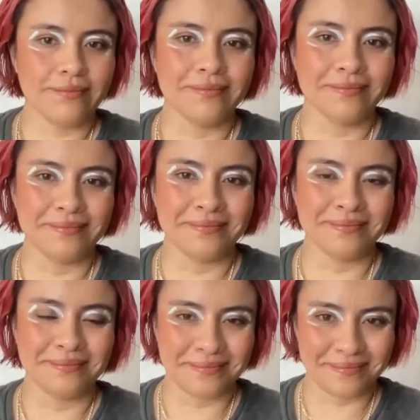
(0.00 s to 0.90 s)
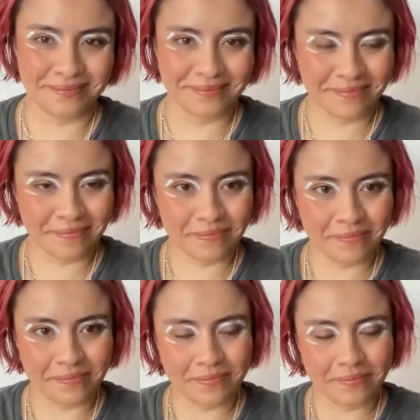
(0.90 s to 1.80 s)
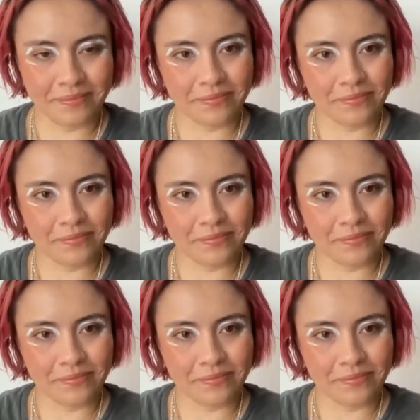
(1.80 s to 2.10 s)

This person isn't speaking.